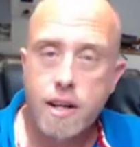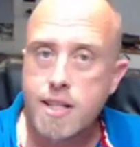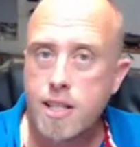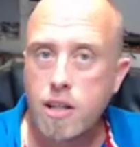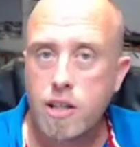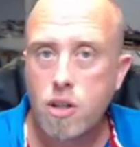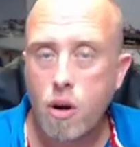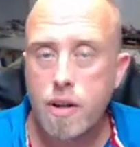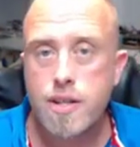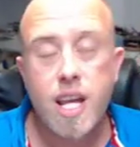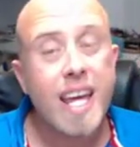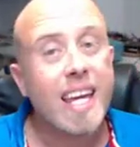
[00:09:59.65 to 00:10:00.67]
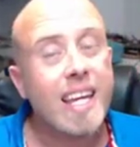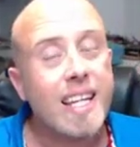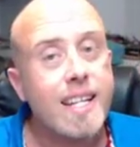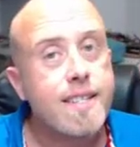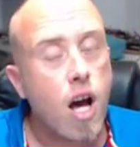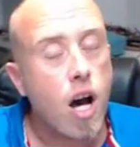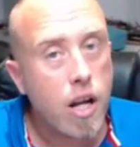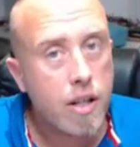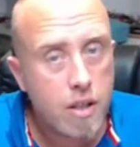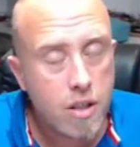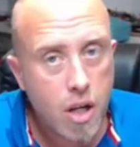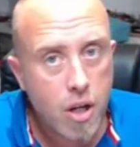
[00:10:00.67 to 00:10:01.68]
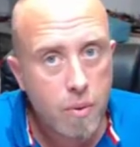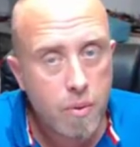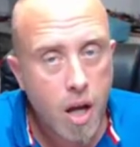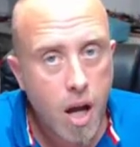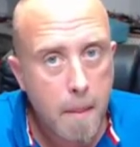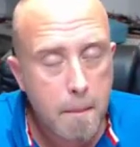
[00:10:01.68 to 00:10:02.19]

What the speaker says: $99. It is unknown